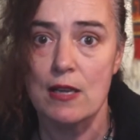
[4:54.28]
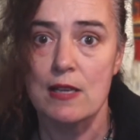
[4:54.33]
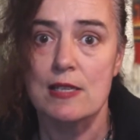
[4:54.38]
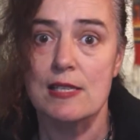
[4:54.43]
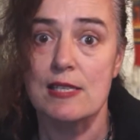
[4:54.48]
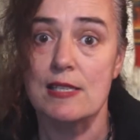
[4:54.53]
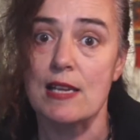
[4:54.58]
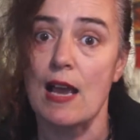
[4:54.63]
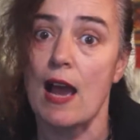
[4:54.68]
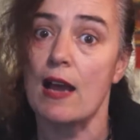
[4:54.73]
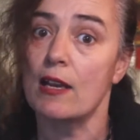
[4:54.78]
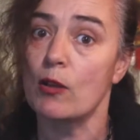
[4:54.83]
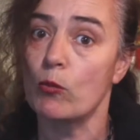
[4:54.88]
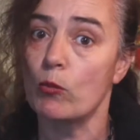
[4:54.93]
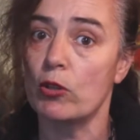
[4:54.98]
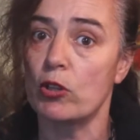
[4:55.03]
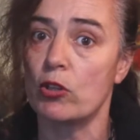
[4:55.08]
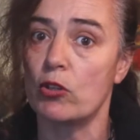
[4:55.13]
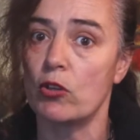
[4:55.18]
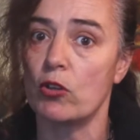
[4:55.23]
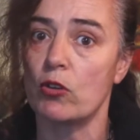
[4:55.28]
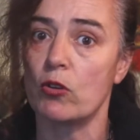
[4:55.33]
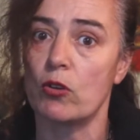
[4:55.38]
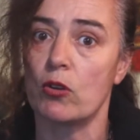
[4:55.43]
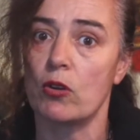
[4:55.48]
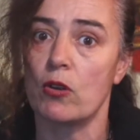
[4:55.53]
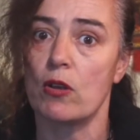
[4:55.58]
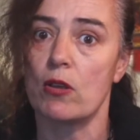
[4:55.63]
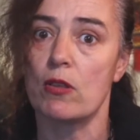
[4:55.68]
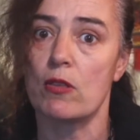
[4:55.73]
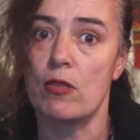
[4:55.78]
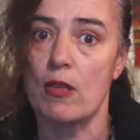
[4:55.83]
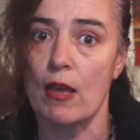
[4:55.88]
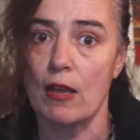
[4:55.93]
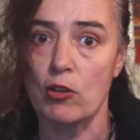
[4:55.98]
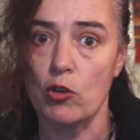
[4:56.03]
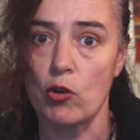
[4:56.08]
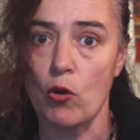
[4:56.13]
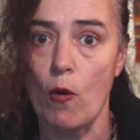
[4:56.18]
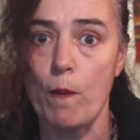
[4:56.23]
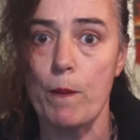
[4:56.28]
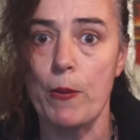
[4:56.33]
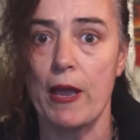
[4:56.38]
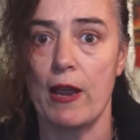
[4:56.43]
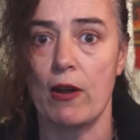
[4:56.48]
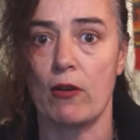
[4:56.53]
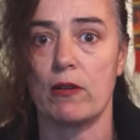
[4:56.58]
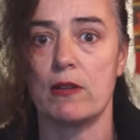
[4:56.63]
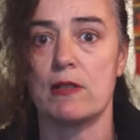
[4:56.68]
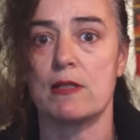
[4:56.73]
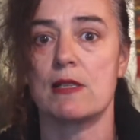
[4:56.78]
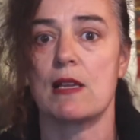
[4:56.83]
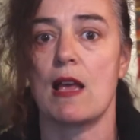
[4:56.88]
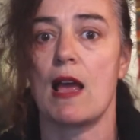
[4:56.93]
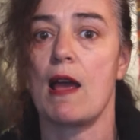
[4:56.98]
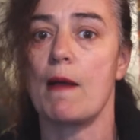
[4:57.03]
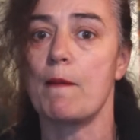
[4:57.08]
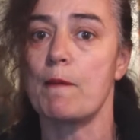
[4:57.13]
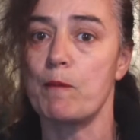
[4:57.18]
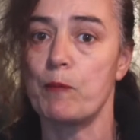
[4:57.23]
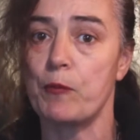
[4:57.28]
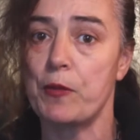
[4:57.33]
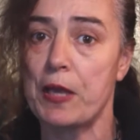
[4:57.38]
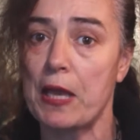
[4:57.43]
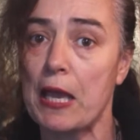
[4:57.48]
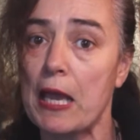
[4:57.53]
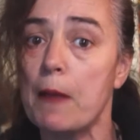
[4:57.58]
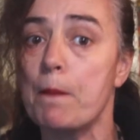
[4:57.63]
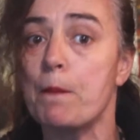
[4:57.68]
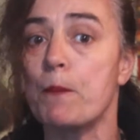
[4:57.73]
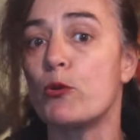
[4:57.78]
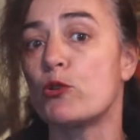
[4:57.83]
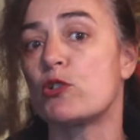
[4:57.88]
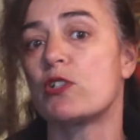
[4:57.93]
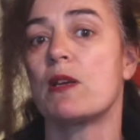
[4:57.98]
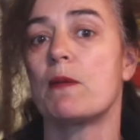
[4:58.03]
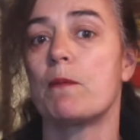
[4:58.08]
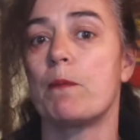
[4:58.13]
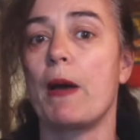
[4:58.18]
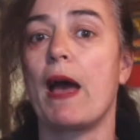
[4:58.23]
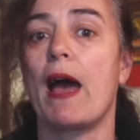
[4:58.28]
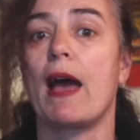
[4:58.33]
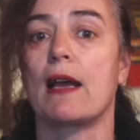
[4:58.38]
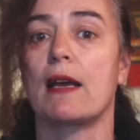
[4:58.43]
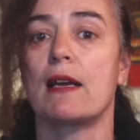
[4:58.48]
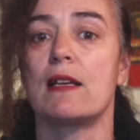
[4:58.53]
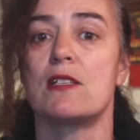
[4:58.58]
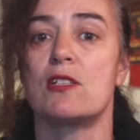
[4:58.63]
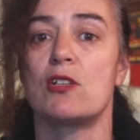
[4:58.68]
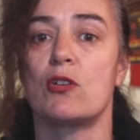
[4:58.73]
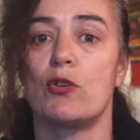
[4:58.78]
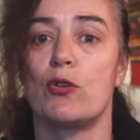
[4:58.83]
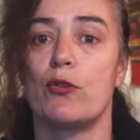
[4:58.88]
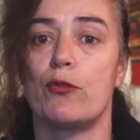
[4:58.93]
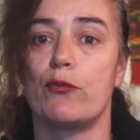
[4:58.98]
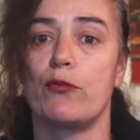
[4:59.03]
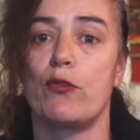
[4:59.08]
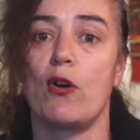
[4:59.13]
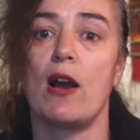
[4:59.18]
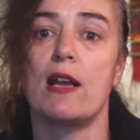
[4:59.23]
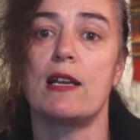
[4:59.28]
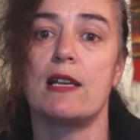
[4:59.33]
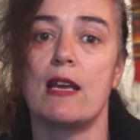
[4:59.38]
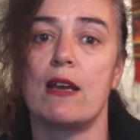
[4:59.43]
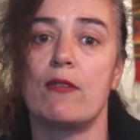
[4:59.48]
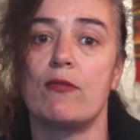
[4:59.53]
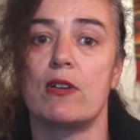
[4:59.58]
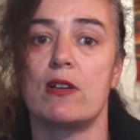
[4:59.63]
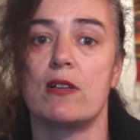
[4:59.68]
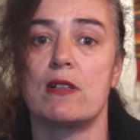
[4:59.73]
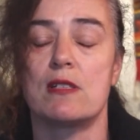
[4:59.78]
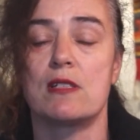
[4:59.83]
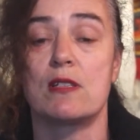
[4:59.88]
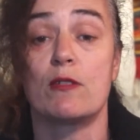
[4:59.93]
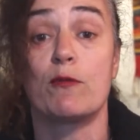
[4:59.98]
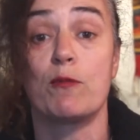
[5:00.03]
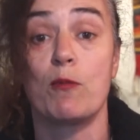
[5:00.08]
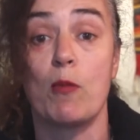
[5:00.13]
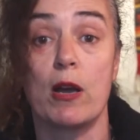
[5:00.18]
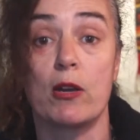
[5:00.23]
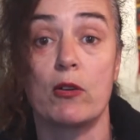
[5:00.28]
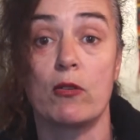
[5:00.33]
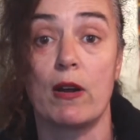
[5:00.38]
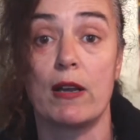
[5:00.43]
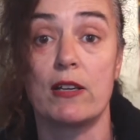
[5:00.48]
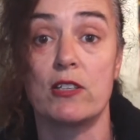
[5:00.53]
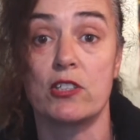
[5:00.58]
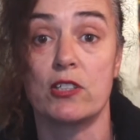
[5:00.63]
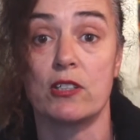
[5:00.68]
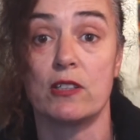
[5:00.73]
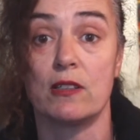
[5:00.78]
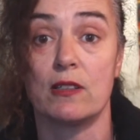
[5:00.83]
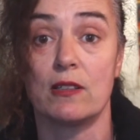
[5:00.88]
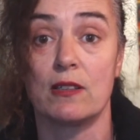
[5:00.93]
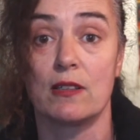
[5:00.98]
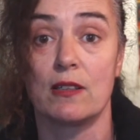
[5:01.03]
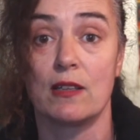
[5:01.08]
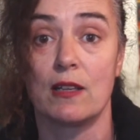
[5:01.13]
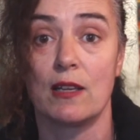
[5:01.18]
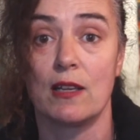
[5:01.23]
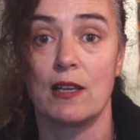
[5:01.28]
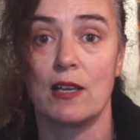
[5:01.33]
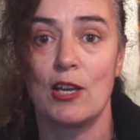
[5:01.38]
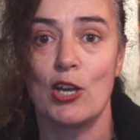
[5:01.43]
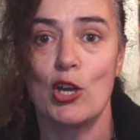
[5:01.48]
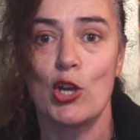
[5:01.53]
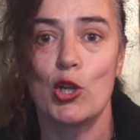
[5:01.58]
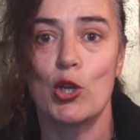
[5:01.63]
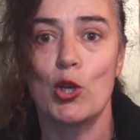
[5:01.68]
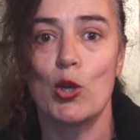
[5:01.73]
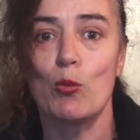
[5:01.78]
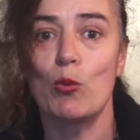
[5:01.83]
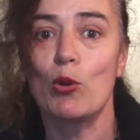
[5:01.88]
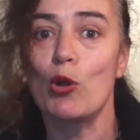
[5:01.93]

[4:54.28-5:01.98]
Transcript: starting with you, then your parents, and keep pushing back until you find evidence of migration. You